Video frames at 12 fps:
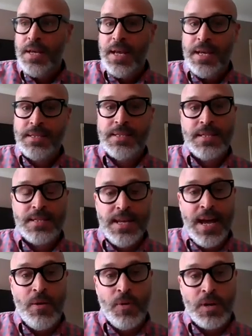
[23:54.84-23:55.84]
is this
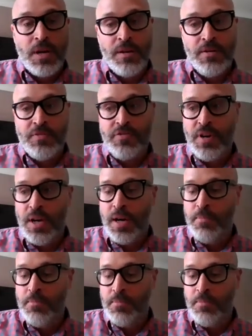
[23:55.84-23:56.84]
now a kind of
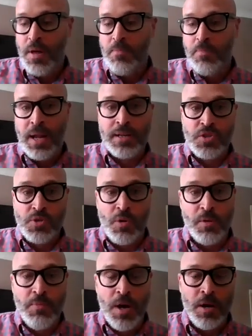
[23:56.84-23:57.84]
a black
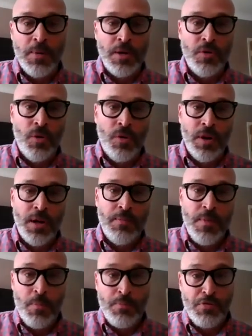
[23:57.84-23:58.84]
swan moment or a
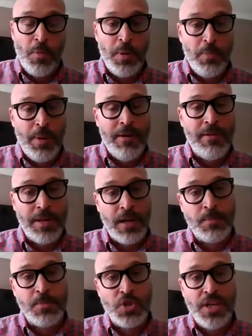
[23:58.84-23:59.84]
proper
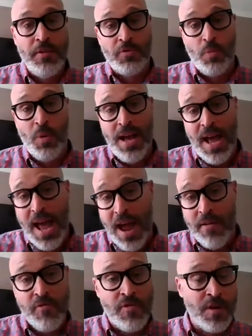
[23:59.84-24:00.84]
paradigm shift where
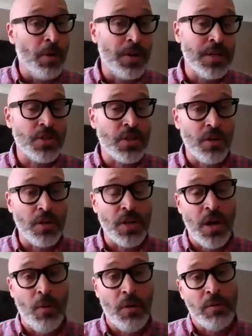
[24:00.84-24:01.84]
everybody's got to
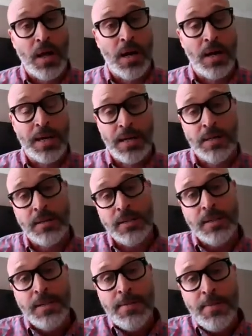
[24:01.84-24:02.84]
go online
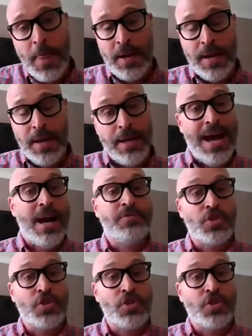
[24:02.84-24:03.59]
and have